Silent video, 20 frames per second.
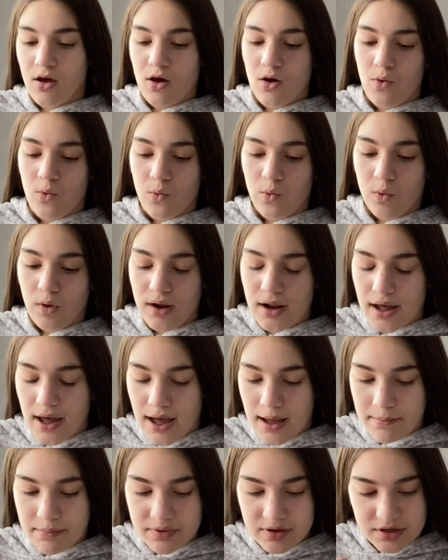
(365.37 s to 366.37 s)
What
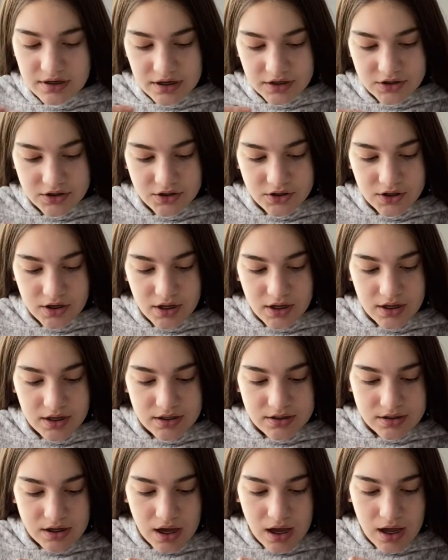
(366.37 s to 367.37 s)
happened yesterday
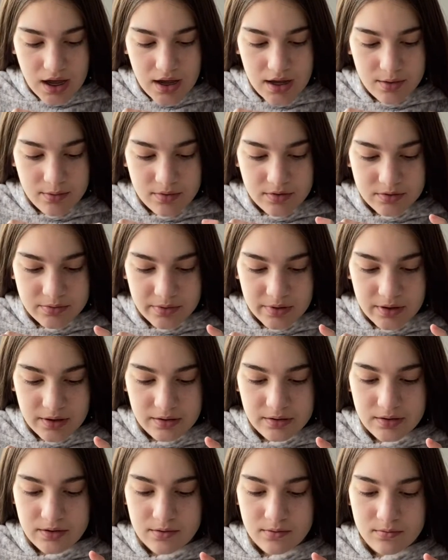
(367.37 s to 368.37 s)
is I was
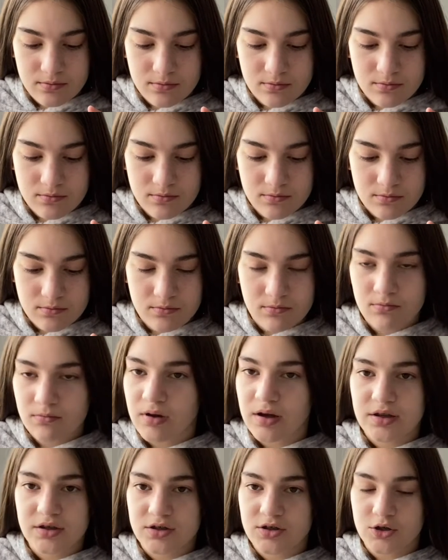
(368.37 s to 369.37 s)
being
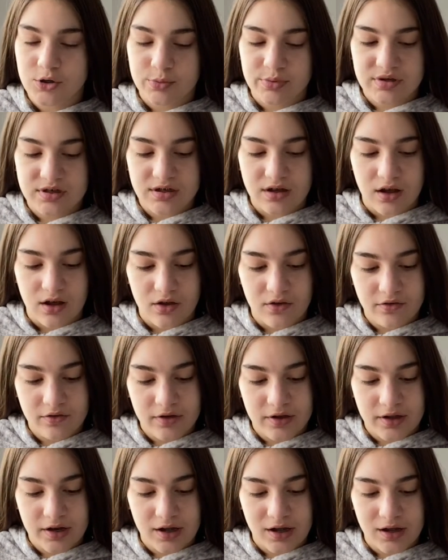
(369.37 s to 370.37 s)
my stupid self,
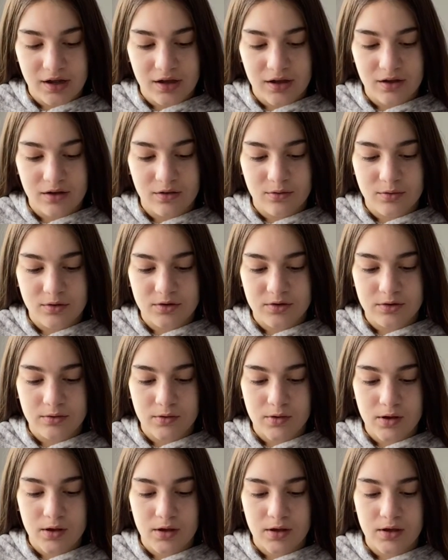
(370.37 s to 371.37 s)
and I was
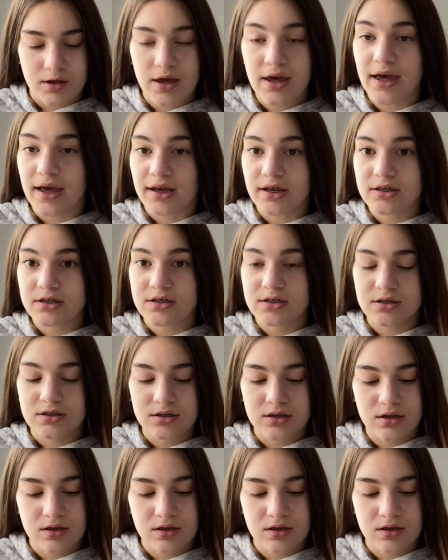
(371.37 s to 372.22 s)
doing kicks.